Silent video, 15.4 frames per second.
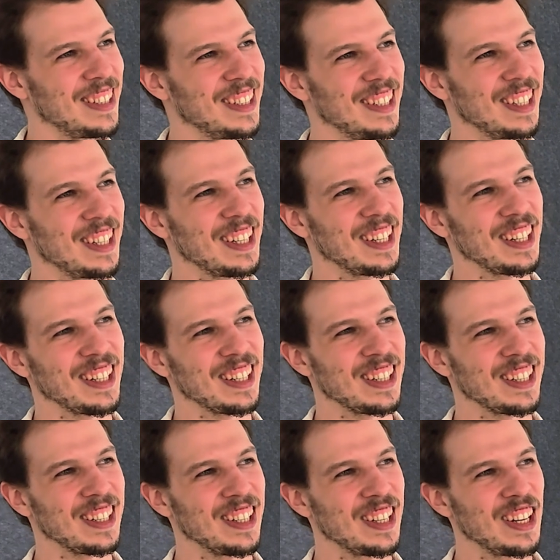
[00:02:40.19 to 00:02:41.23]

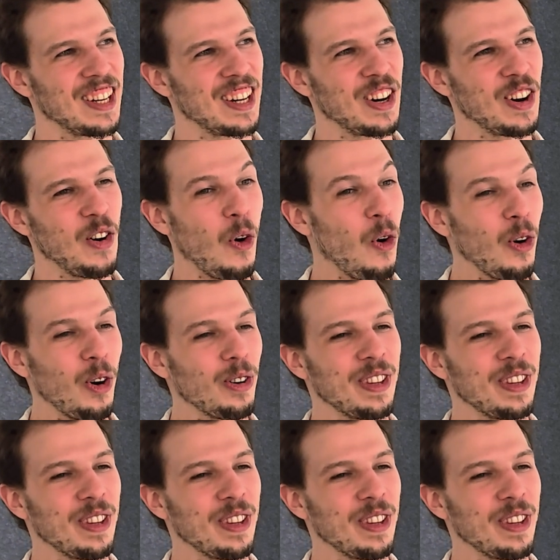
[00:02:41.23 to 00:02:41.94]
or